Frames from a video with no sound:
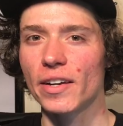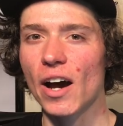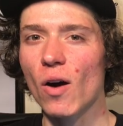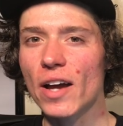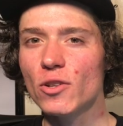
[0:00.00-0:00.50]

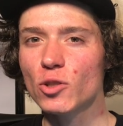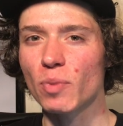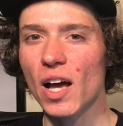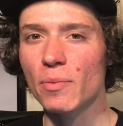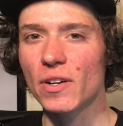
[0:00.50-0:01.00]
Now, I use
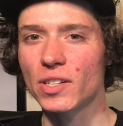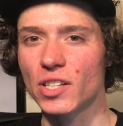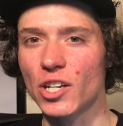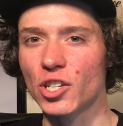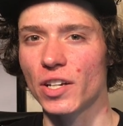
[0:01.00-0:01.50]
block
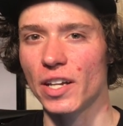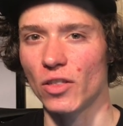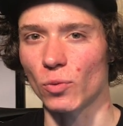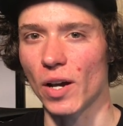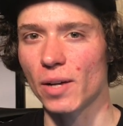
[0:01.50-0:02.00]
periodization
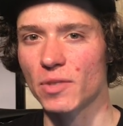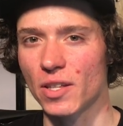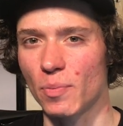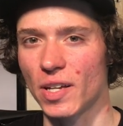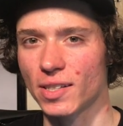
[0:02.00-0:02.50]
in the run-up
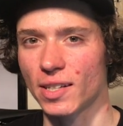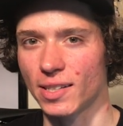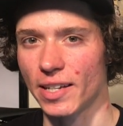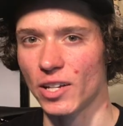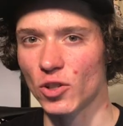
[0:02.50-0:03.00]
to the Pisgah
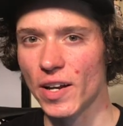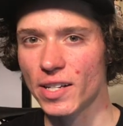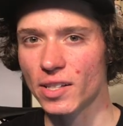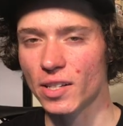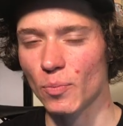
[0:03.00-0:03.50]
stage
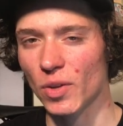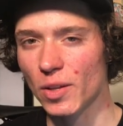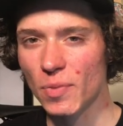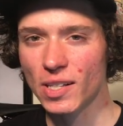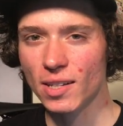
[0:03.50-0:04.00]
race, but
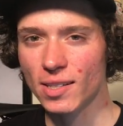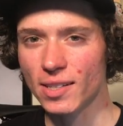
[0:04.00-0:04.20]
the Pisgah